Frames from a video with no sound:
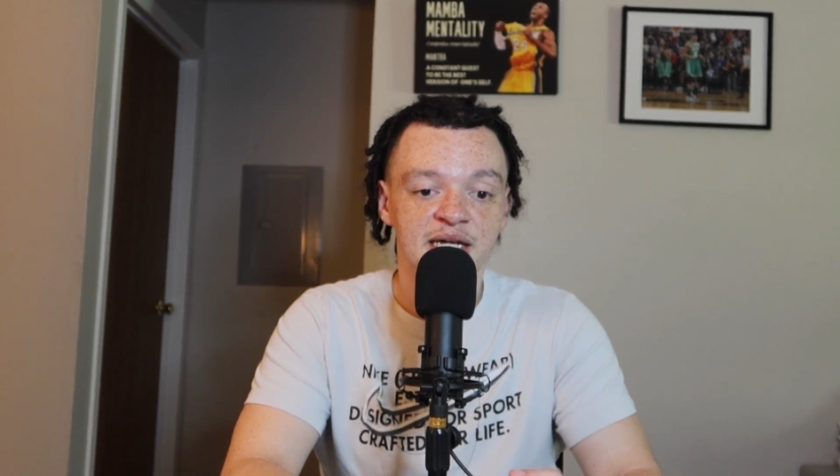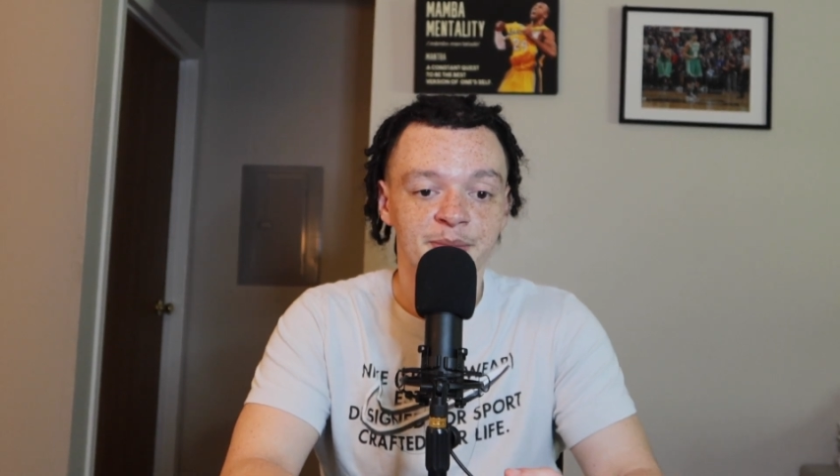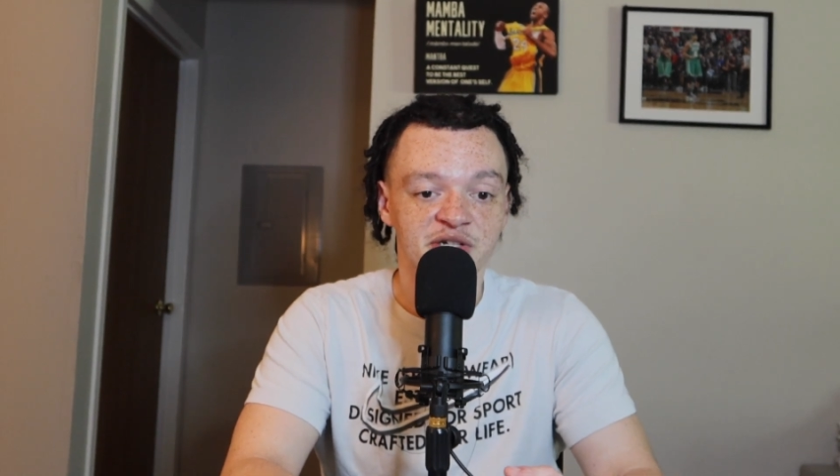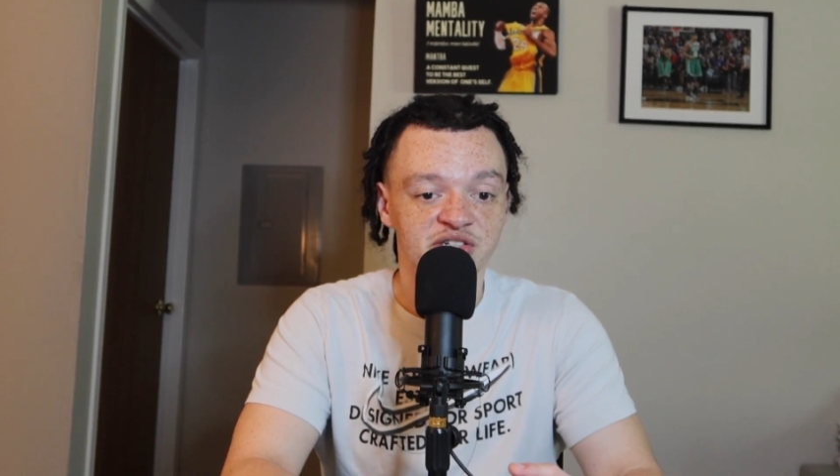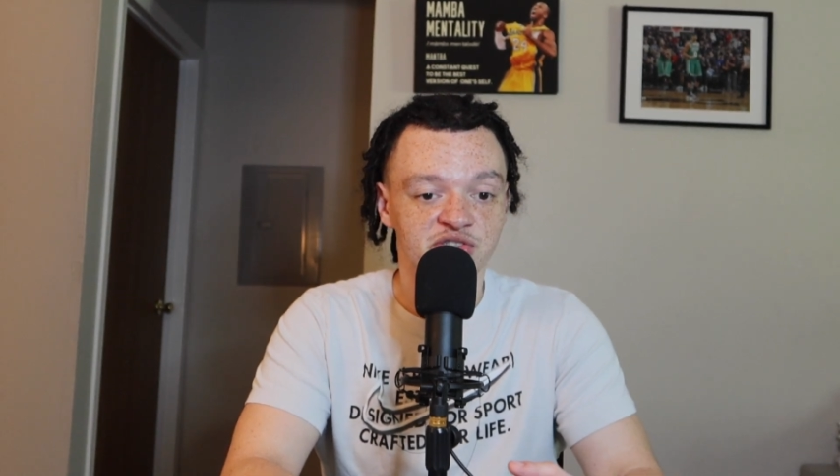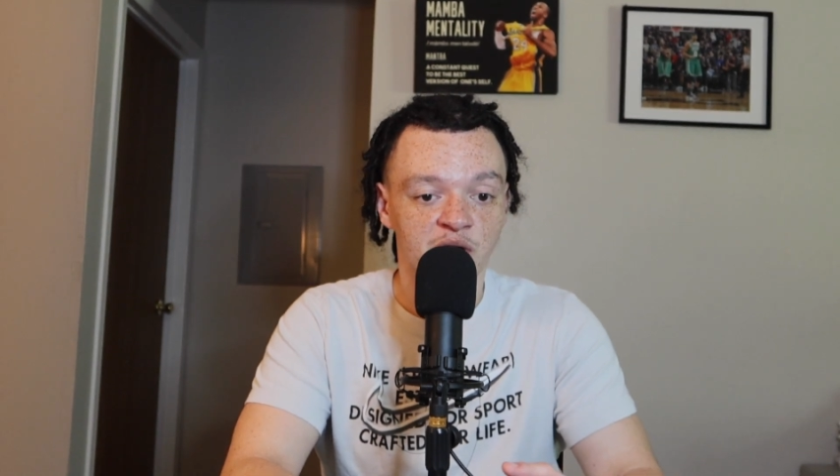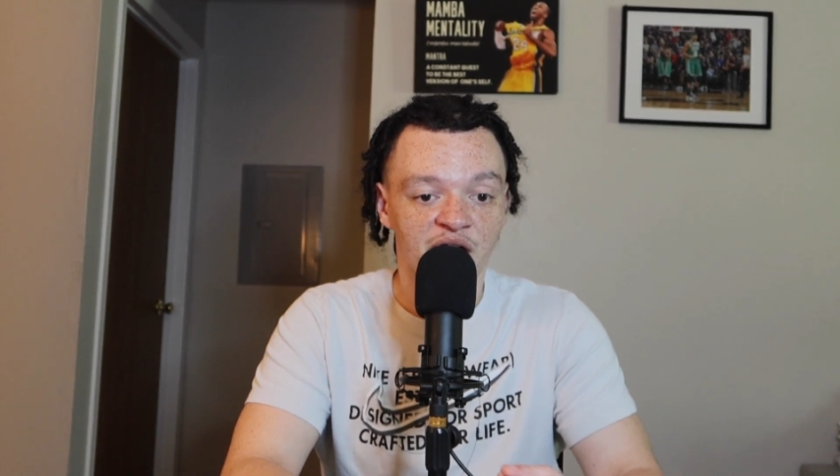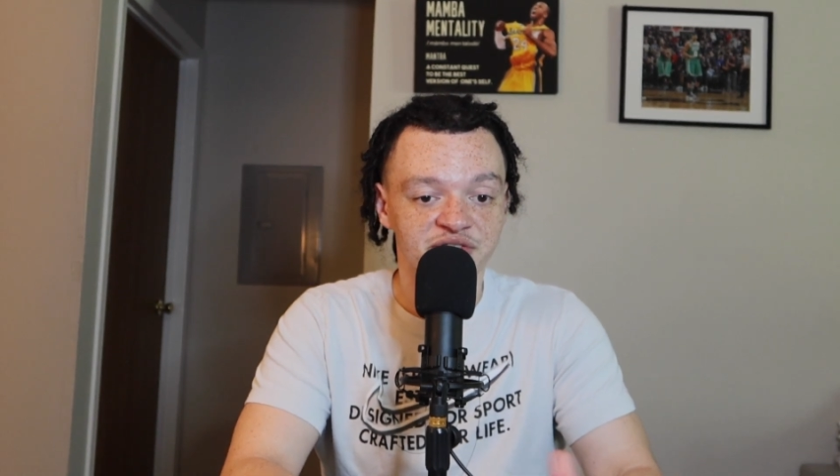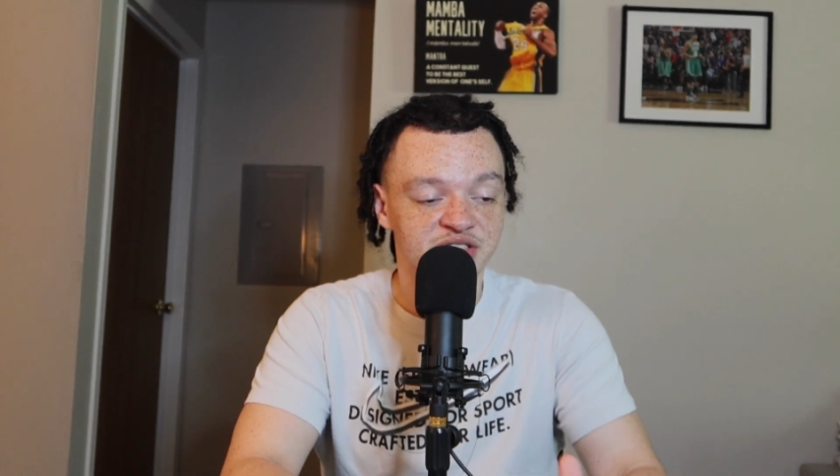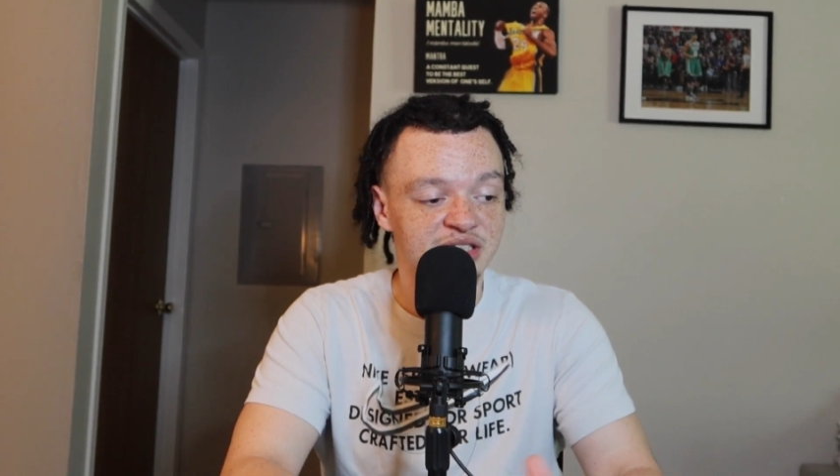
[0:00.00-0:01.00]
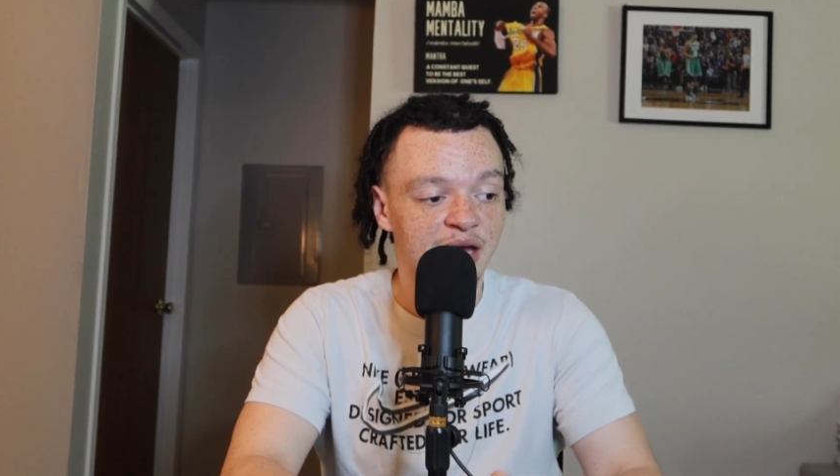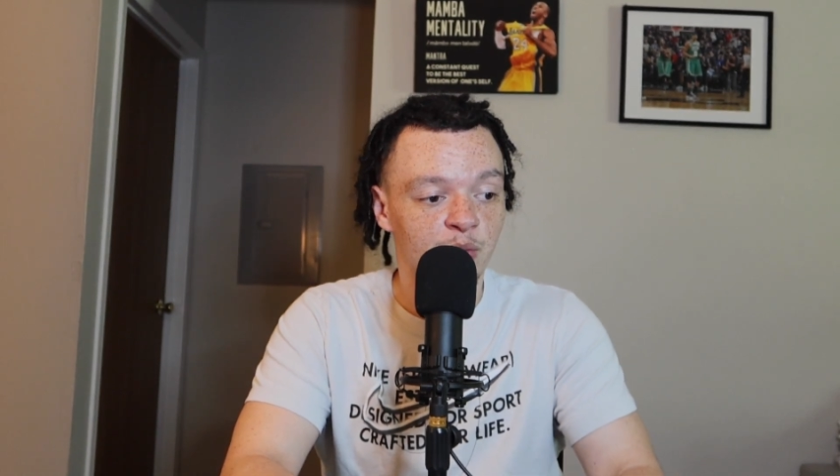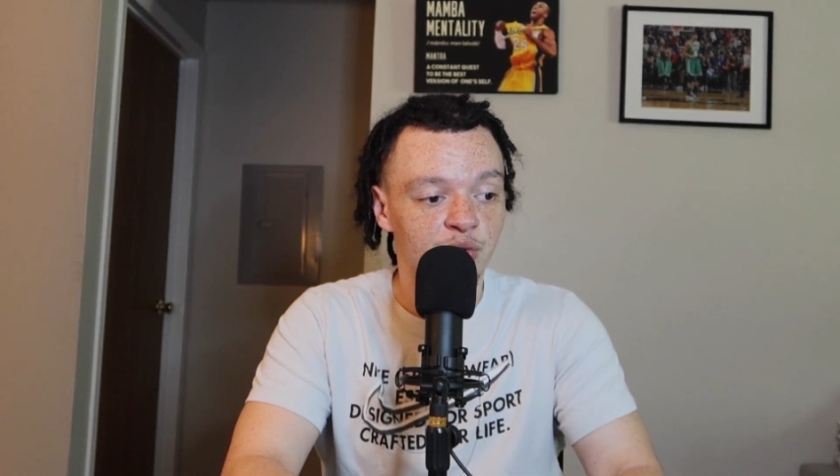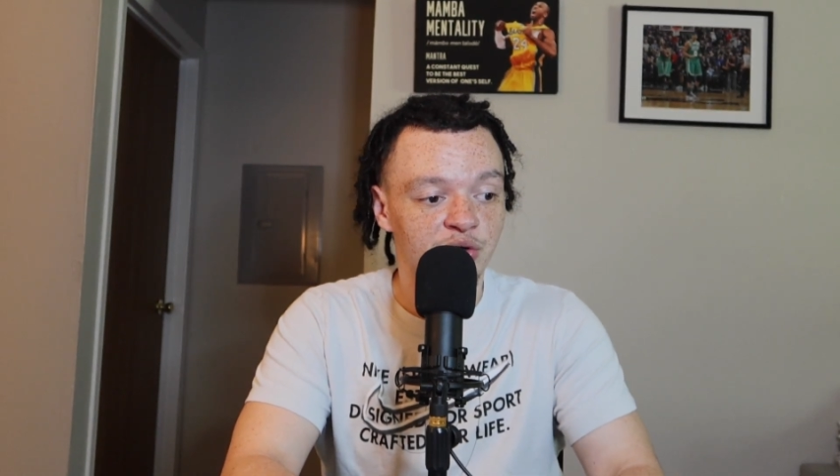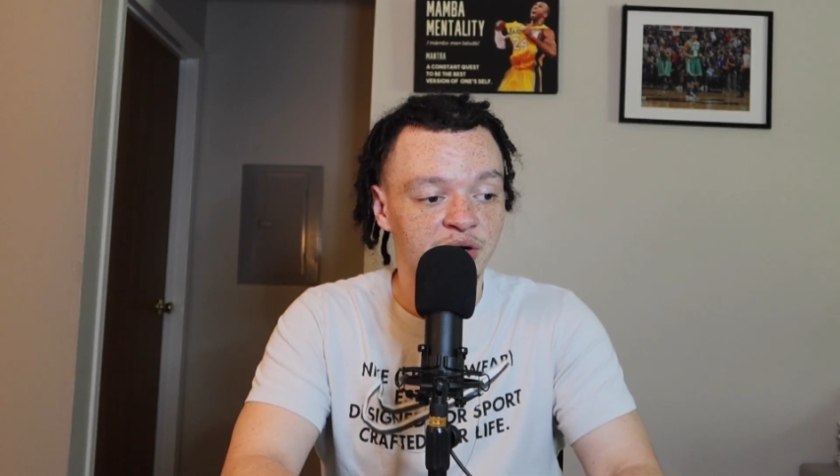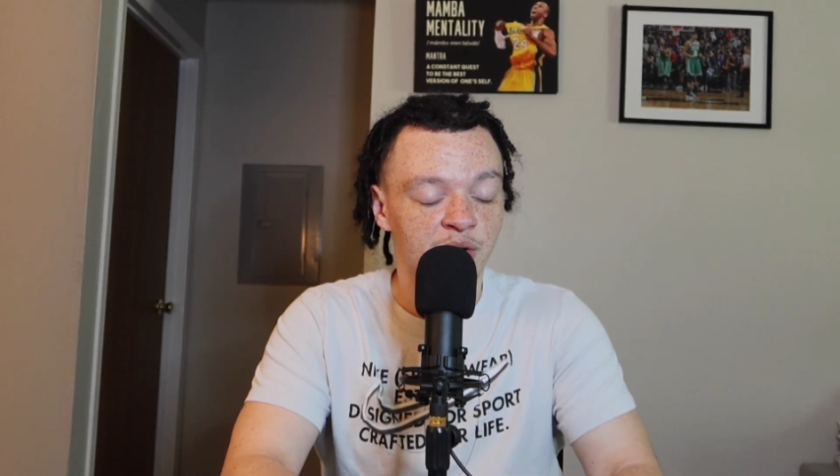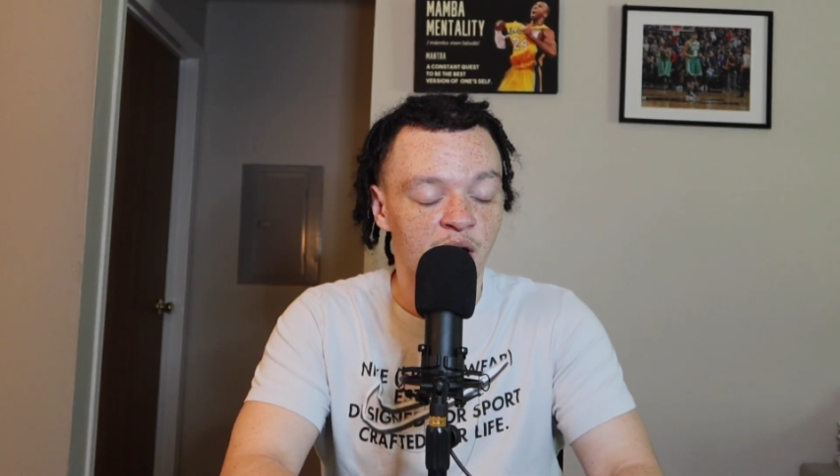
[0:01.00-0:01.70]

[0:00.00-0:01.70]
because, obviously, they were